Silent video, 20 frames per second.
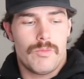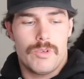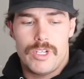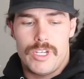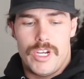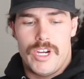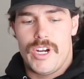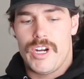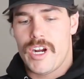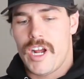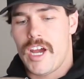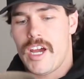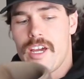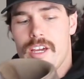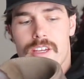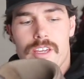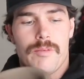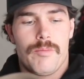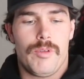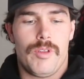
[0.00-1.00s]
1 year,
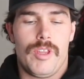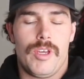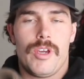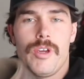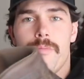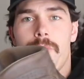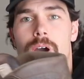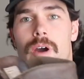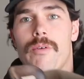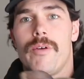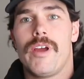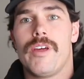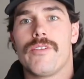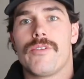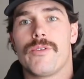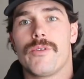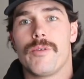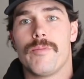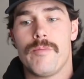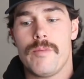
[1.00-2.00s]
I completely about ran
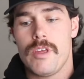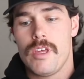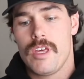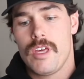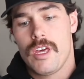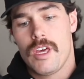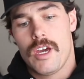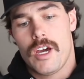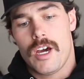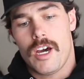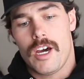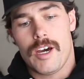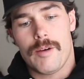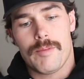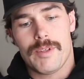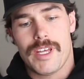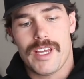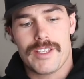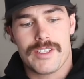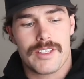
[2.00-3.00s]
through them.
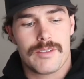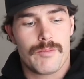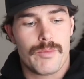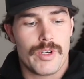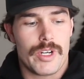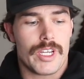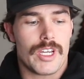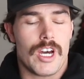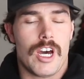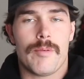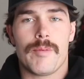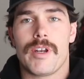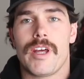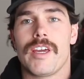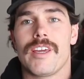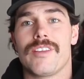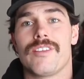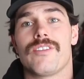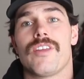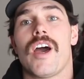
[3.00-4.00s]
But that's pretty common. I
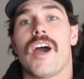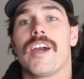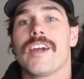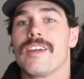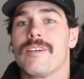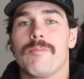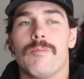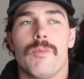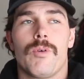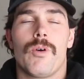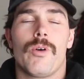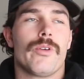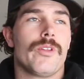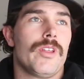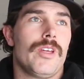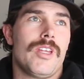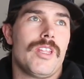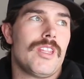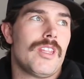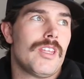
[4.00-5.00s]
hike more
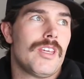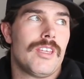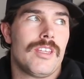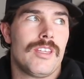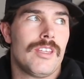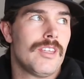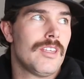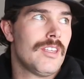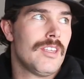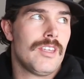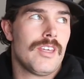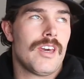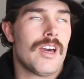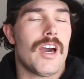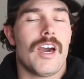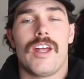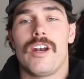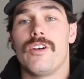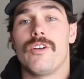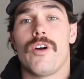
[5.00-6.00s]
than,
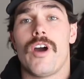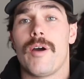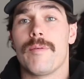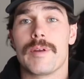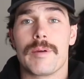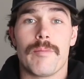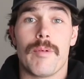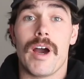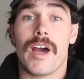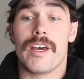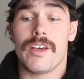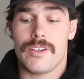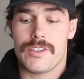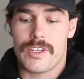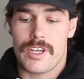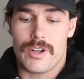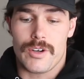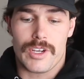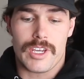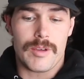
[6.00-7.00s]
I don't know how many miles,
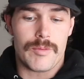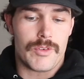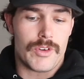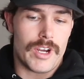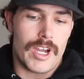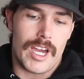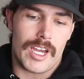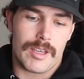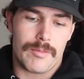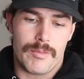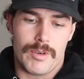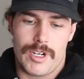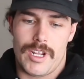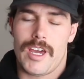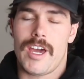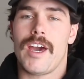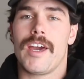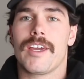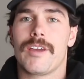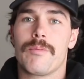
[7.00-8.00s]
I don't keep track, but I
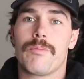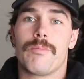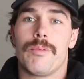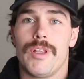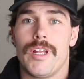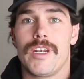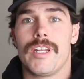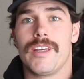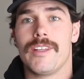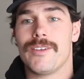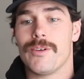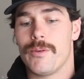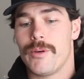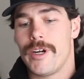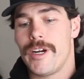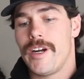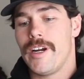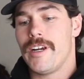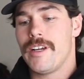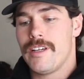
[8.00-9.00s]
hike plenty to
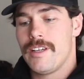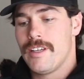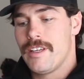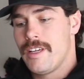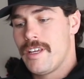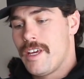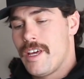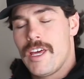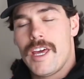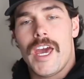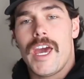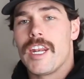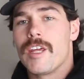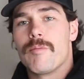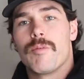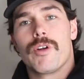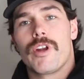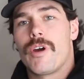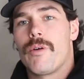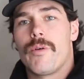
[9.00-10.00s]
where any
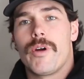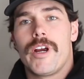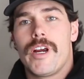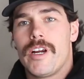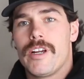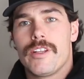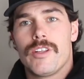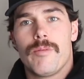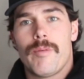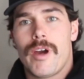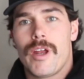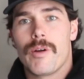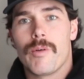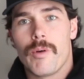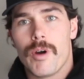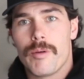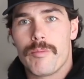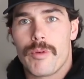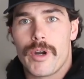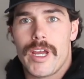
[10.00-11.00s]
boot I wear, no matter
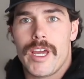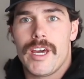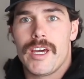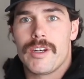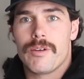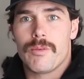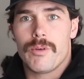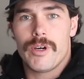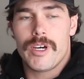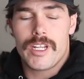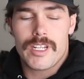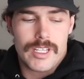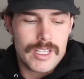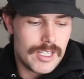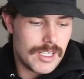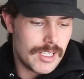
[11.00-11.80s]
what brand, what